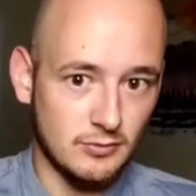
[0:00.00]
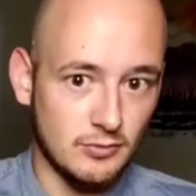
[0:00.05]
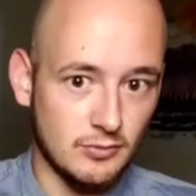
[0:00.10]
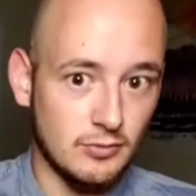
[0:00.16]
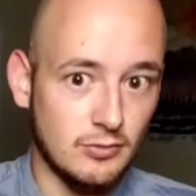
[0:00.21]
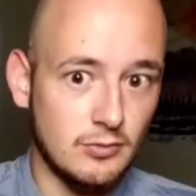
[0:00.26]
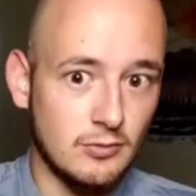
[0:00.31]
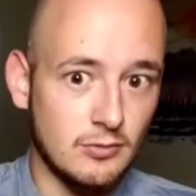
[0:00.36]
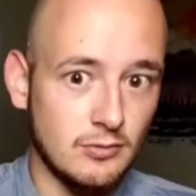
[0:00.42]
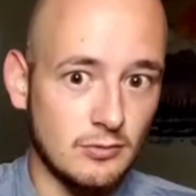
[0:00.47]

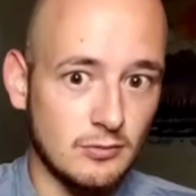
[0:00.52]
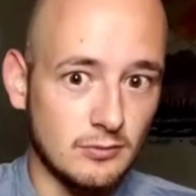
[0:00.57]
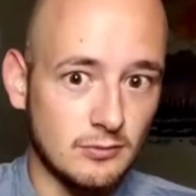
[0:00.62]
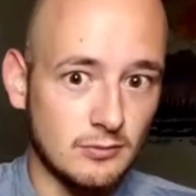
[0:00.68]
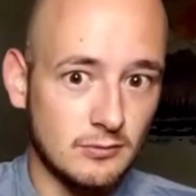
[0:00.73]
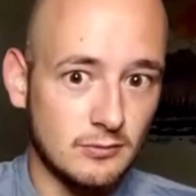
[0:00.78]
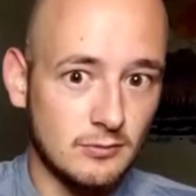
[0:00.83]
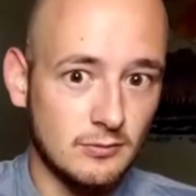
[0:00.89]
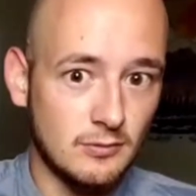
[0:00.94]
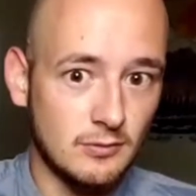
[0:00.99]
Do
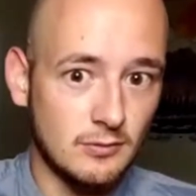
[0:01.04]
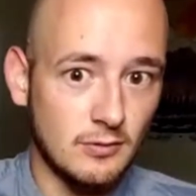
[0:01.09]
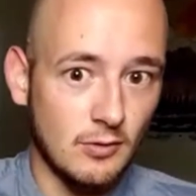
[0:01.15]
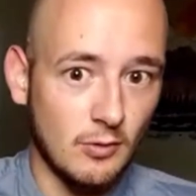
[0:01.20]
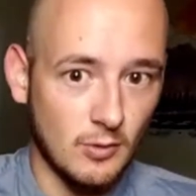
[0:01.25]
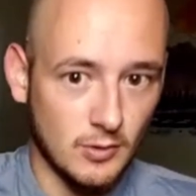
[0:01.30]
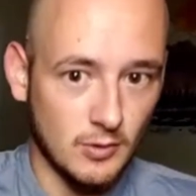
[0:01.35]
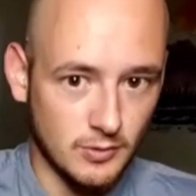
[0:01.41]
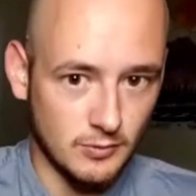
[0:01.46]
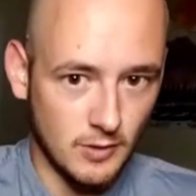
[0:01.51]

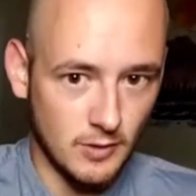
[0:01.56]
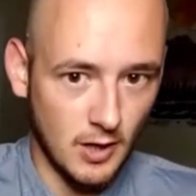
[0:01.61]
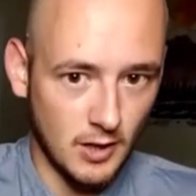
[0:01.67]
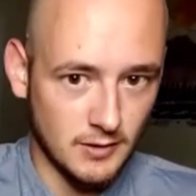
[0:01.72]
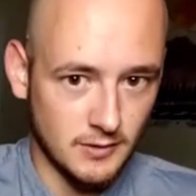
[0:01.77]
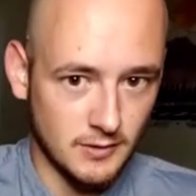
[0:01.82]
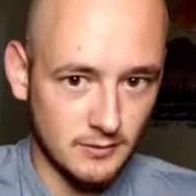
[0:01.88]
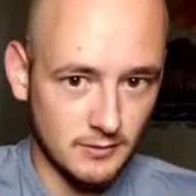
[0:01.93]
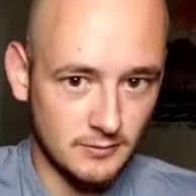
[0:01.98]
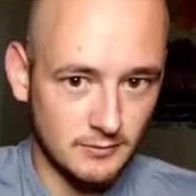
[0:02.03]
or do
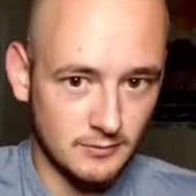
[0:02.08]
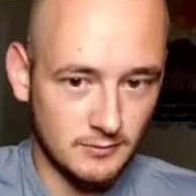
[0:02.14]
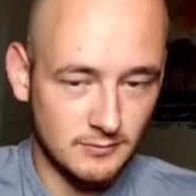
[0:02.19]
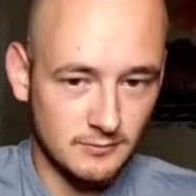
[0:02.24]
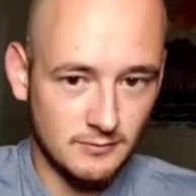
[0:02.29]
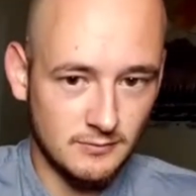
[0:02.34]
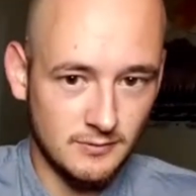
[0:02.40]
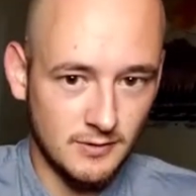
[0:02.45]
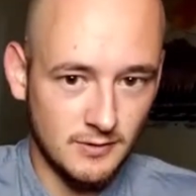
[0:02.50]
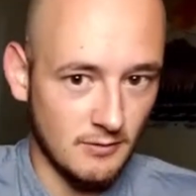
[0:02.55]
not.
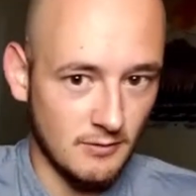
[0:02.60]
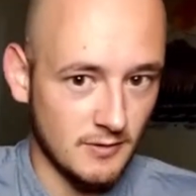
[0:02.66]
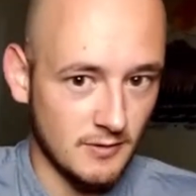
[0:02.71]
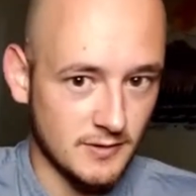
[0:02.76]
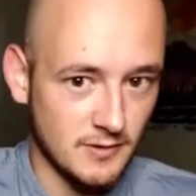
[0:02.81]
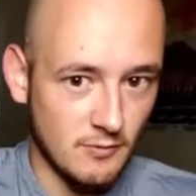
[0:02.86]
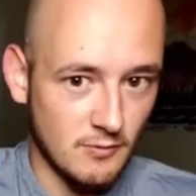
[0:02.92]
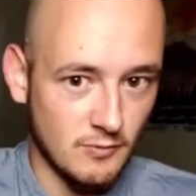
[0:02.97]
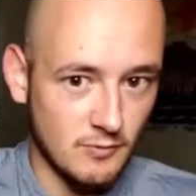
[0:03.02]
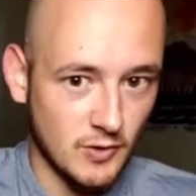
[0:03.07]
There is
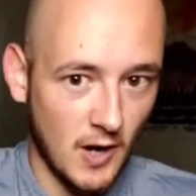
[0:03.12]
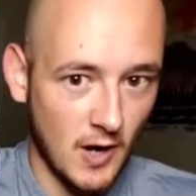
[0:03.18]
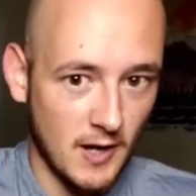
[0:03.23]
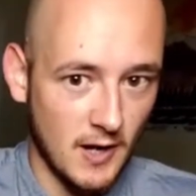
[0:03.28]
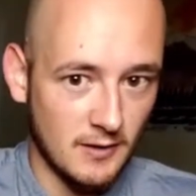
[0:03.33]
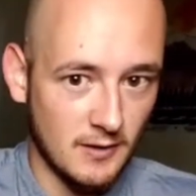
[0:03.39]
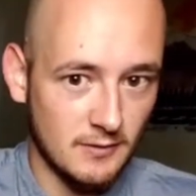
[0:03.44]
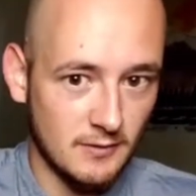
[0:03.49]
no try.